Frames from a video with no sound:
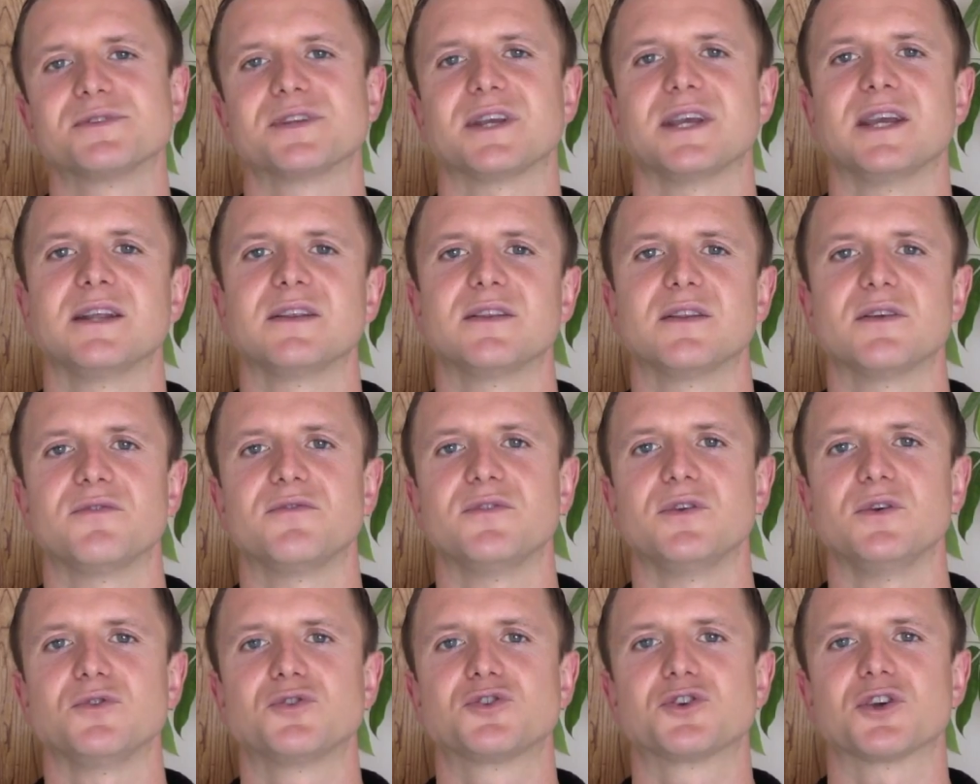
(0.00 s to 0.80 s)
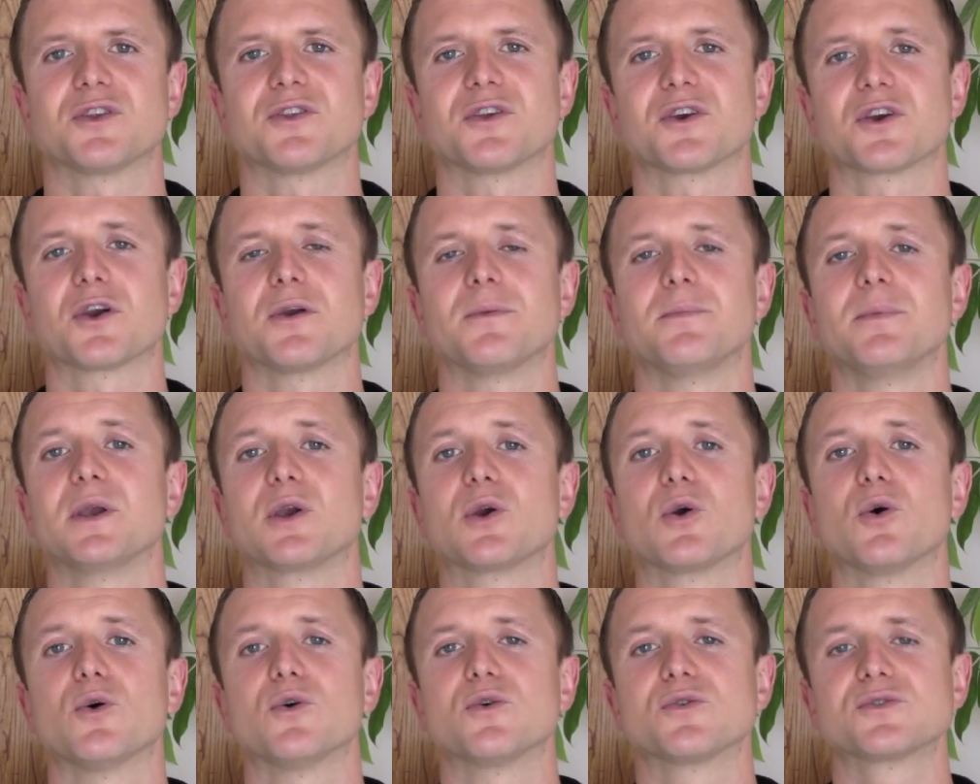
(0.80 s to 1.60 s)
in the future that could be
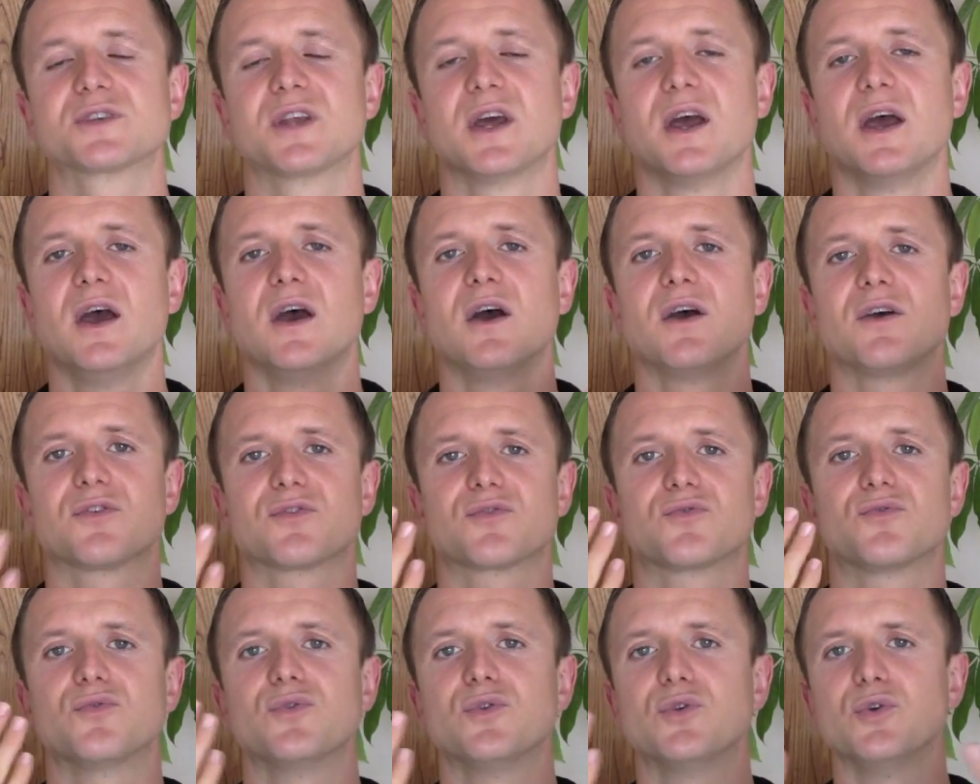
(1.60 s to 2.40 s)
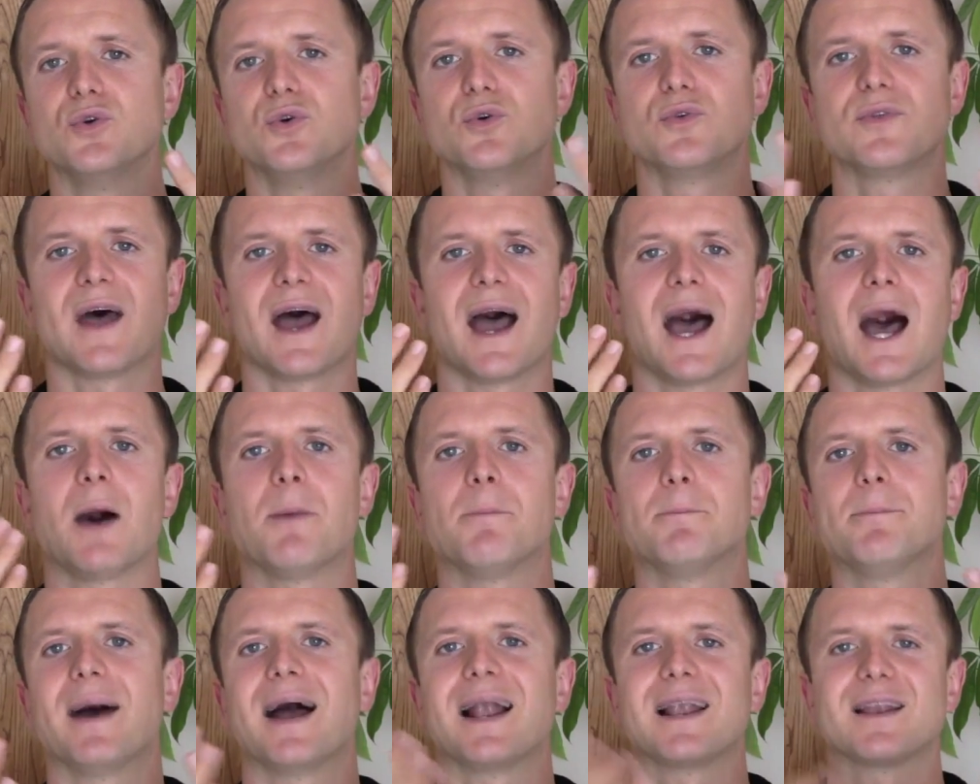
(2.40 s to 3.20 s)
caused through that
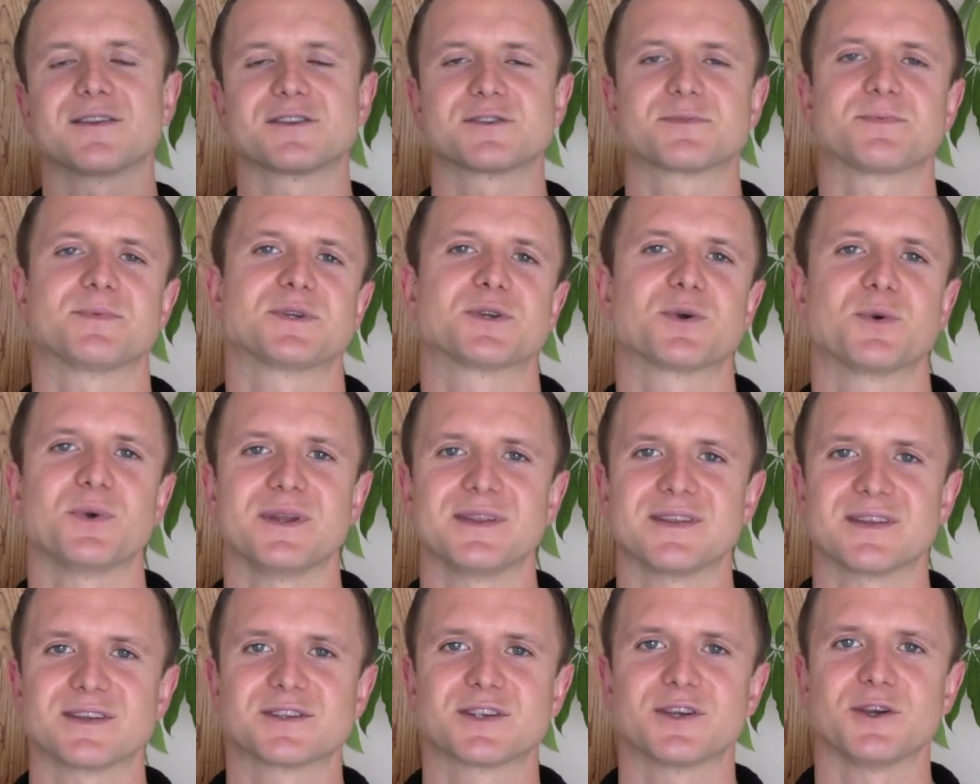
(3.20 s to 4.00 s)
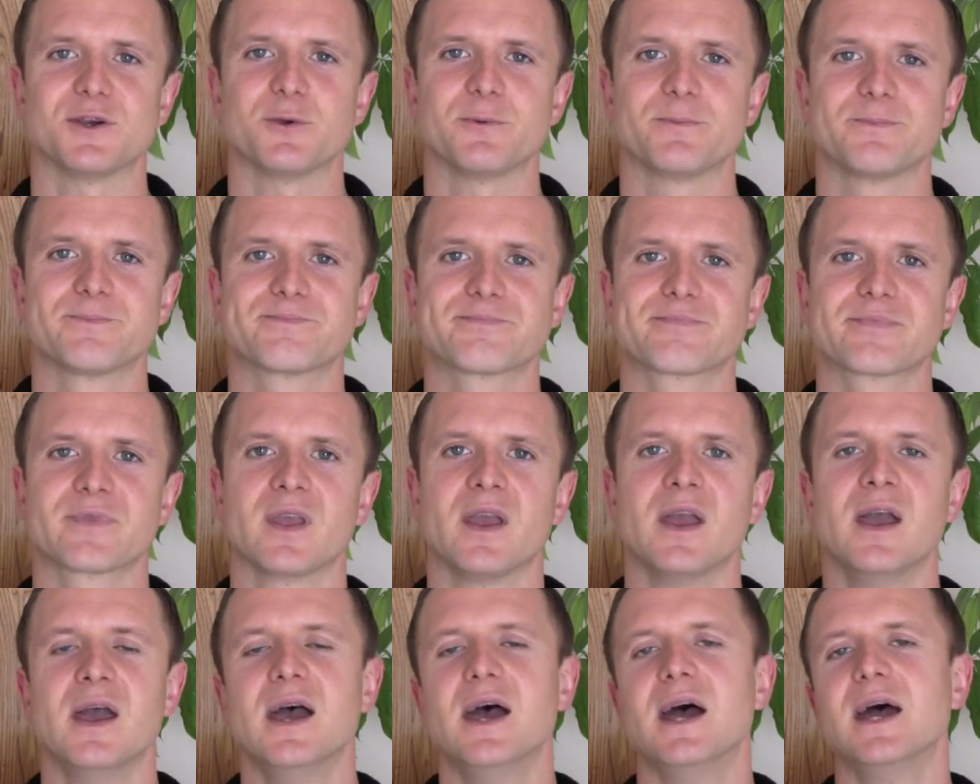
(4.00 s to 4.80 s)
imbalance between the two.
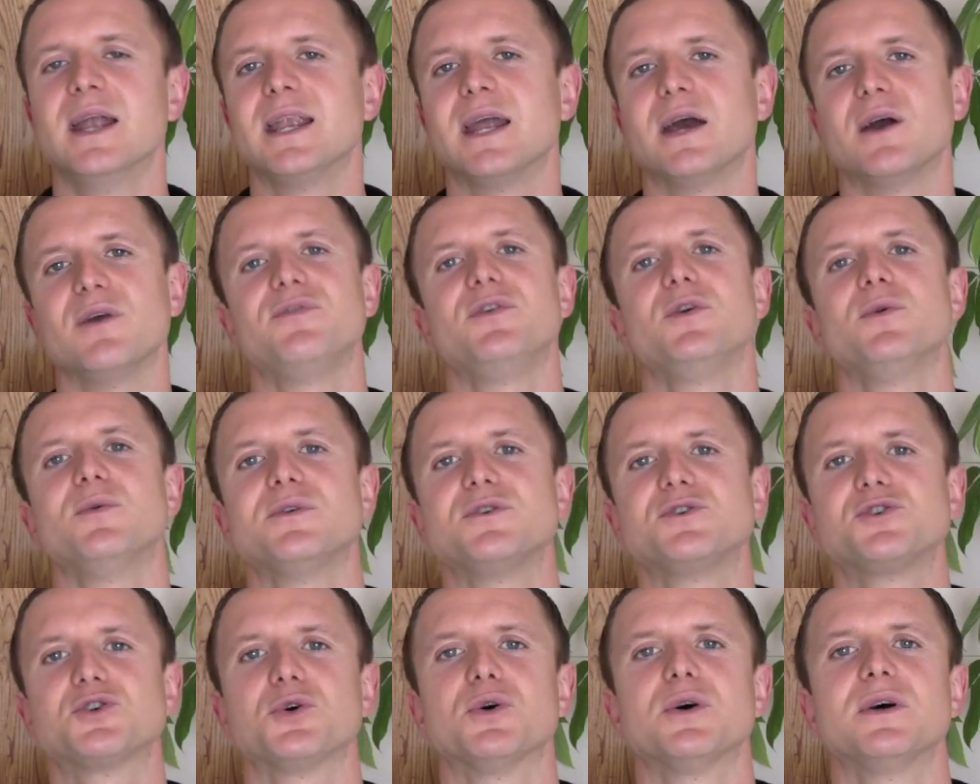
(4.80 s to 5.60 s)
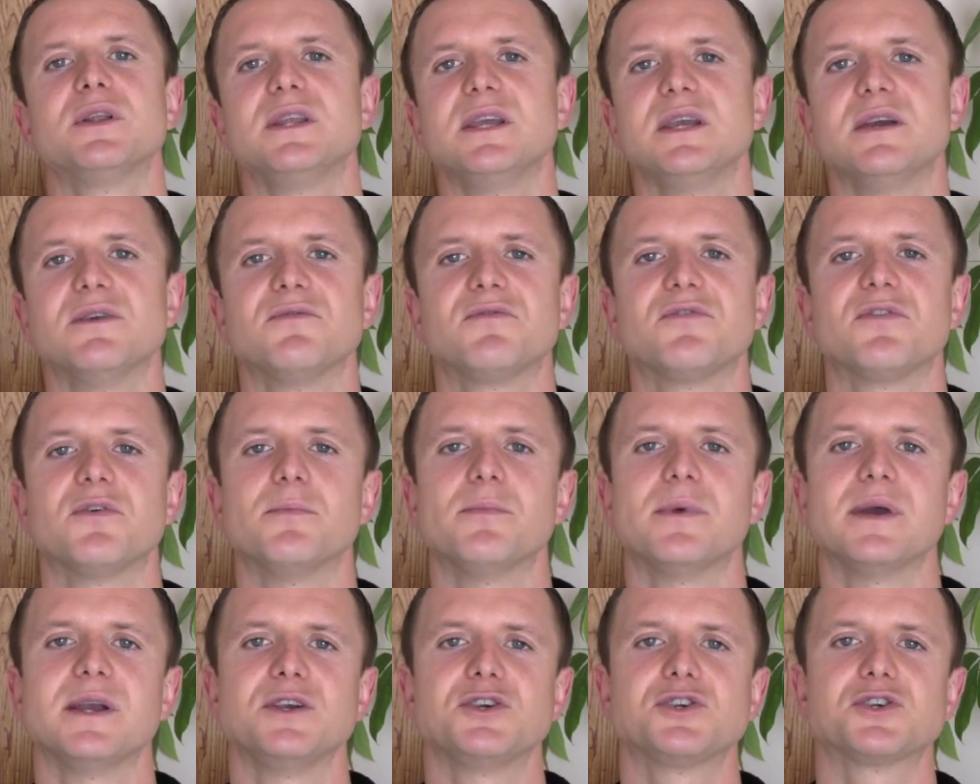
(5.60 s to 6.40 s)
Now if you enjoy the
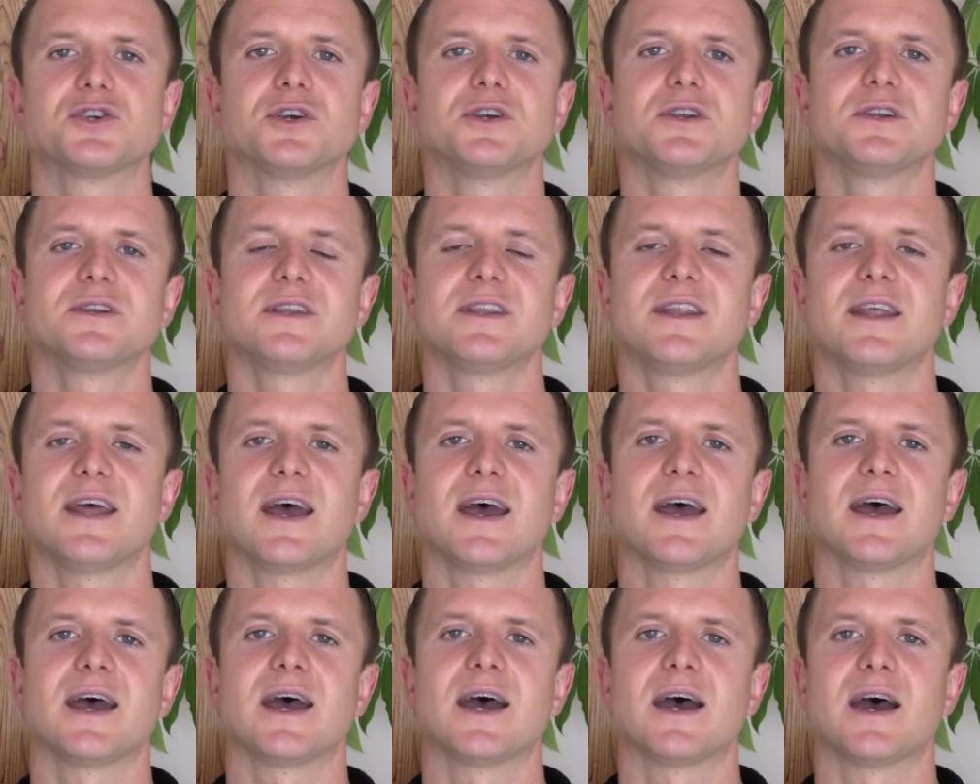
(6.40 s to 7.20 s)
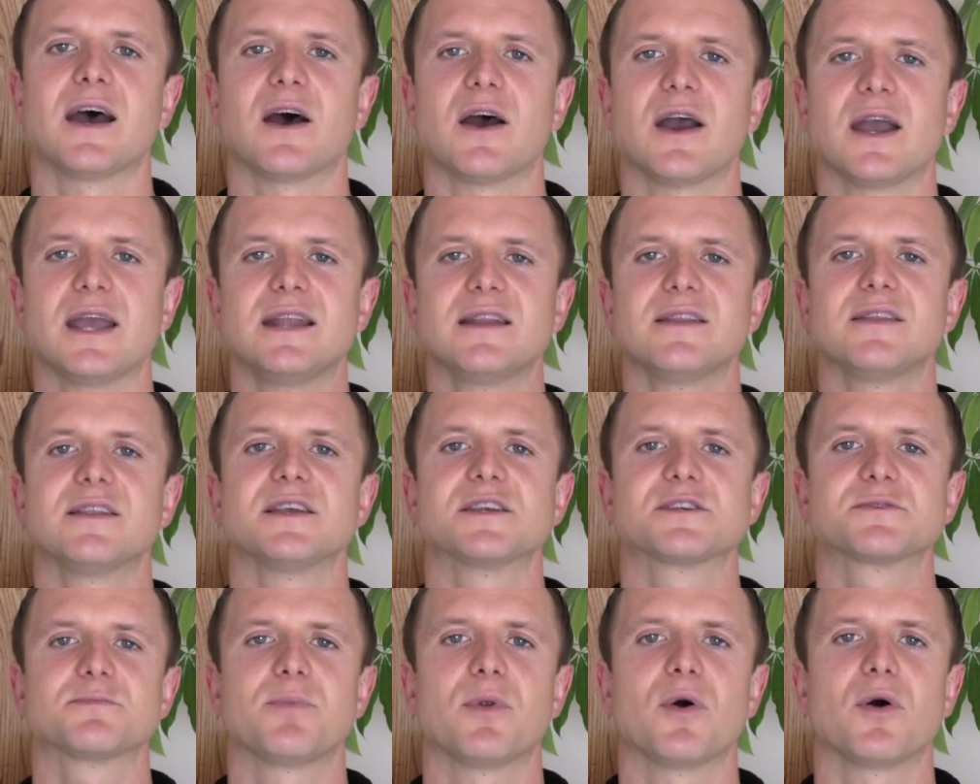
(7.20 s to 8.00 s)
information in
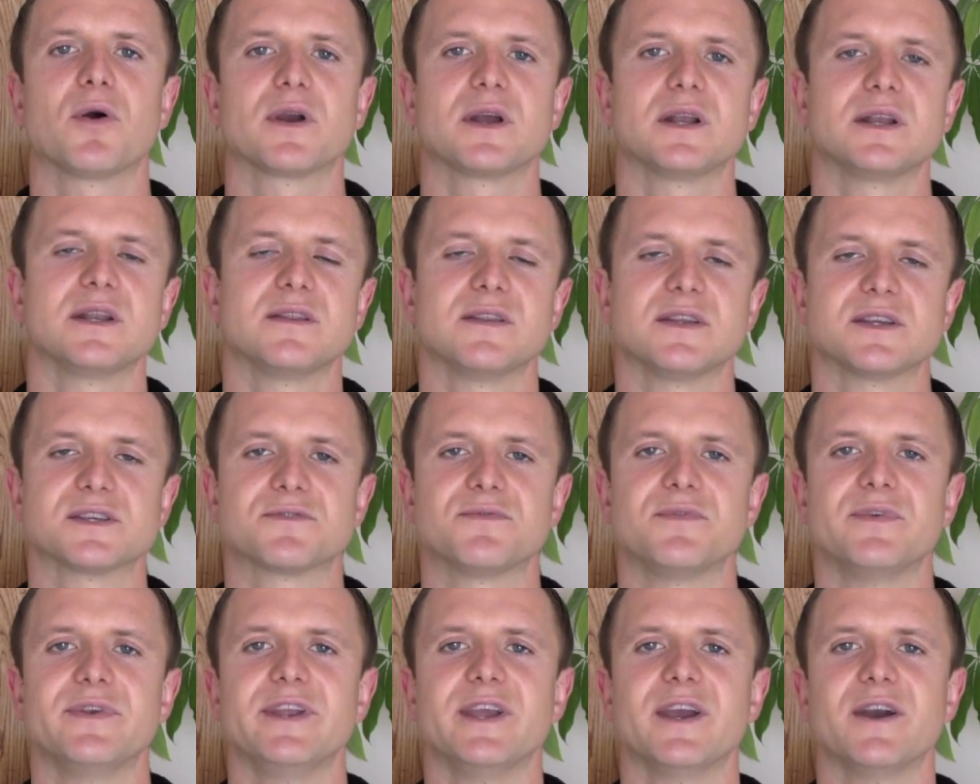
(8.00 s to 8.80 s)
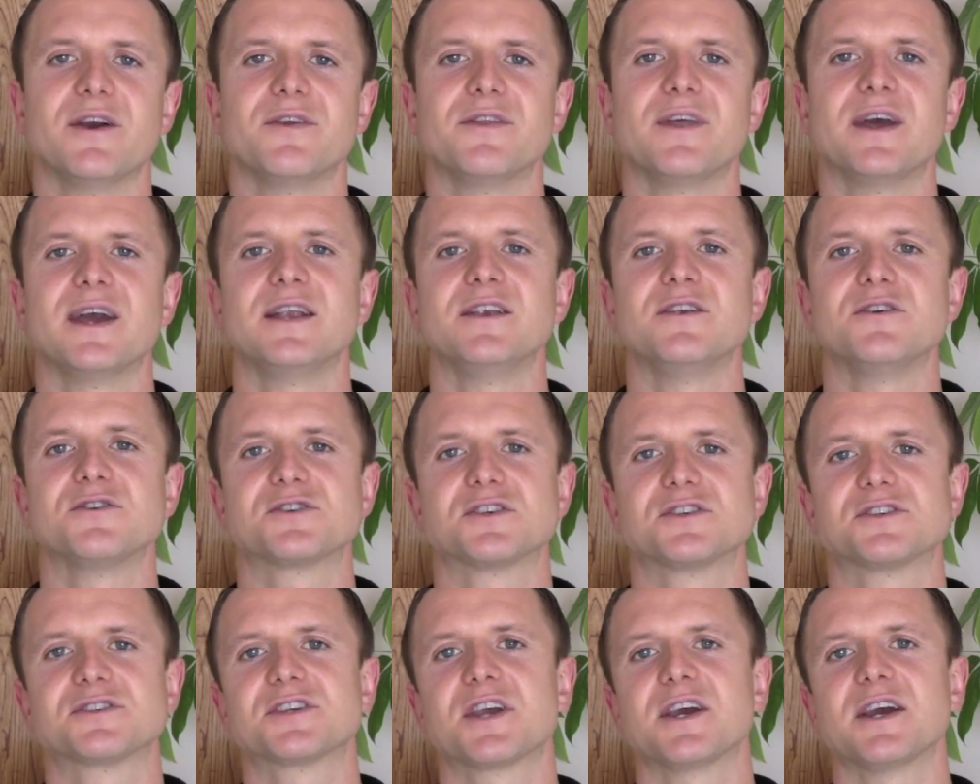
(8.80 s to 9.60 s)
this blog and in this video, then you
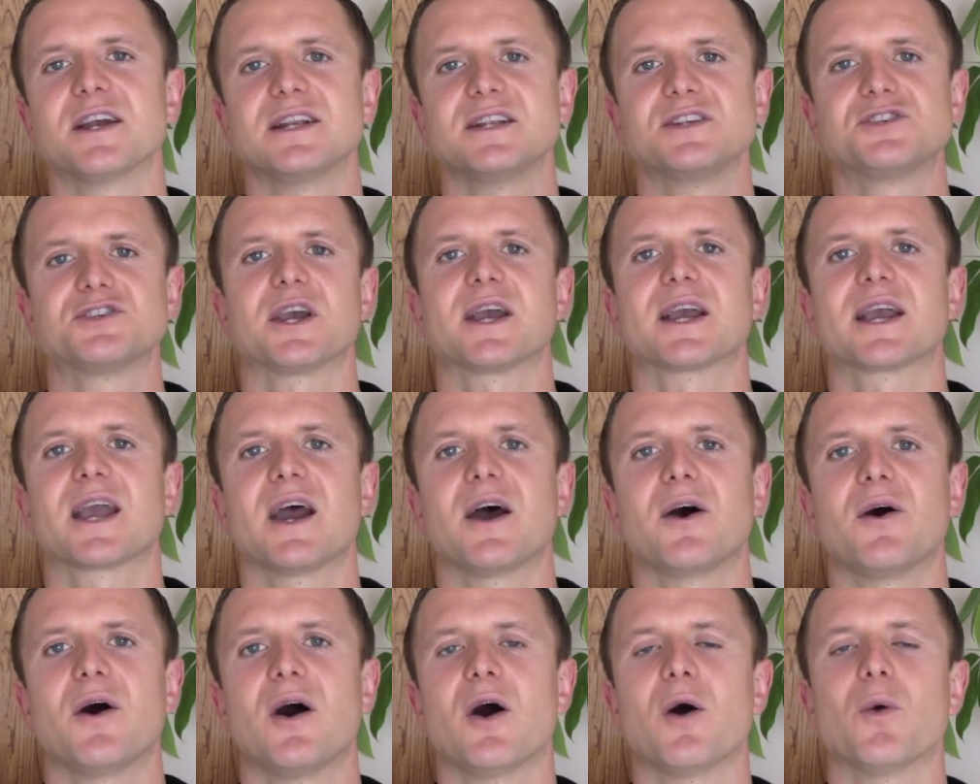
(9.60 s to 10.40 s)
should certainly check out our